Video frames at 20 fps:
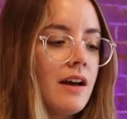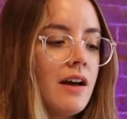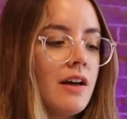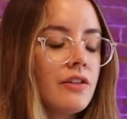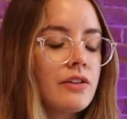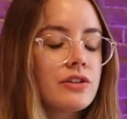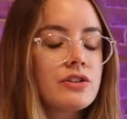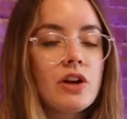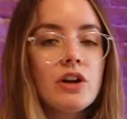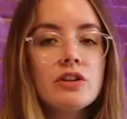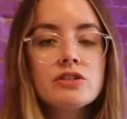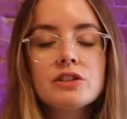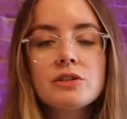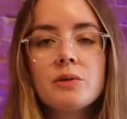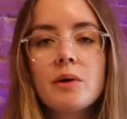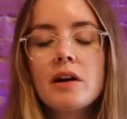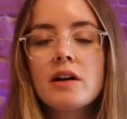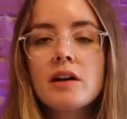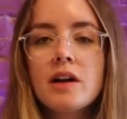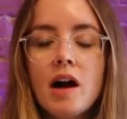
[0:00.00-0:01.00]
There's also
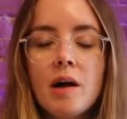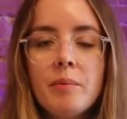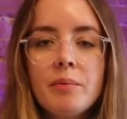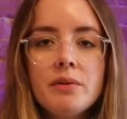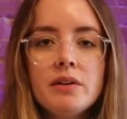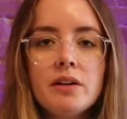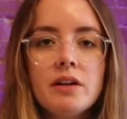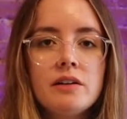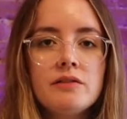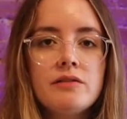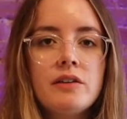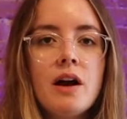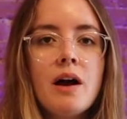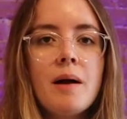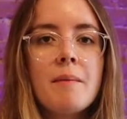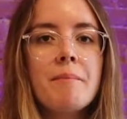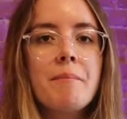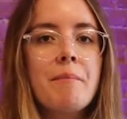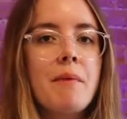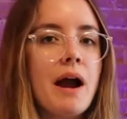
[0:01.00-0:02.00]
a couple of
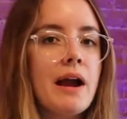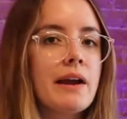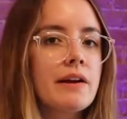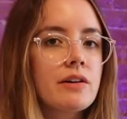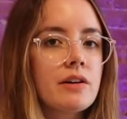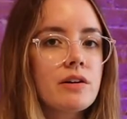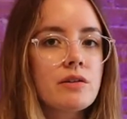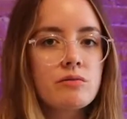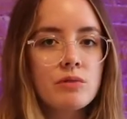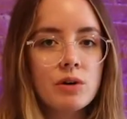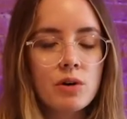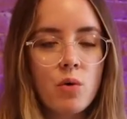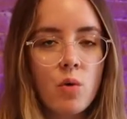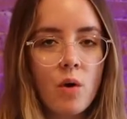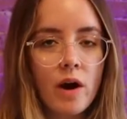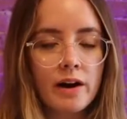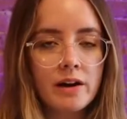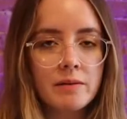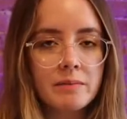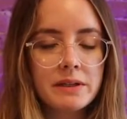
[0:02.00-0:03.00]
minor
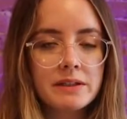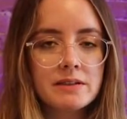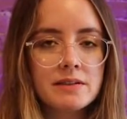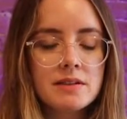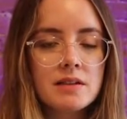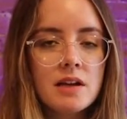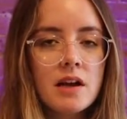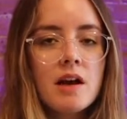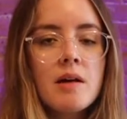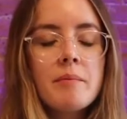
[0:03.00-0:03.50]
requirements,